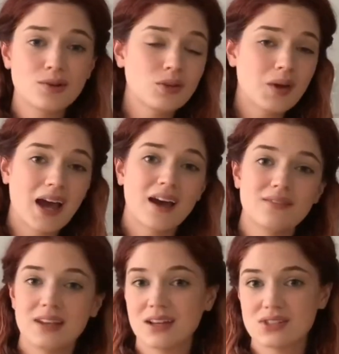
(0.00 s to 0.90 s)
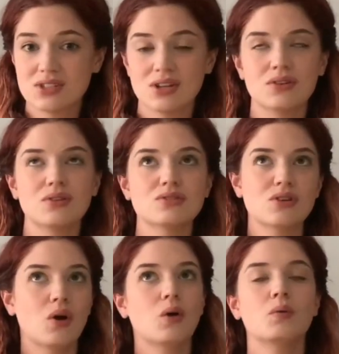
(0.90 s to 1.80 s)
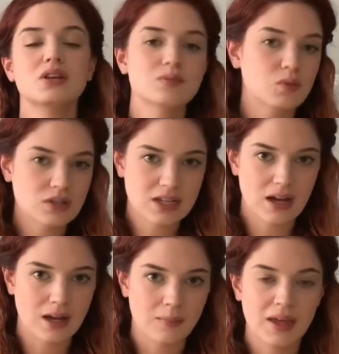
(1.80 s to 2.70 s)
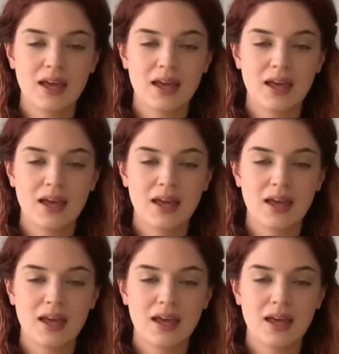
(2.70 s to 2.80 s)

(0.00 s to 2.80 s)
You have next year. There's always more time.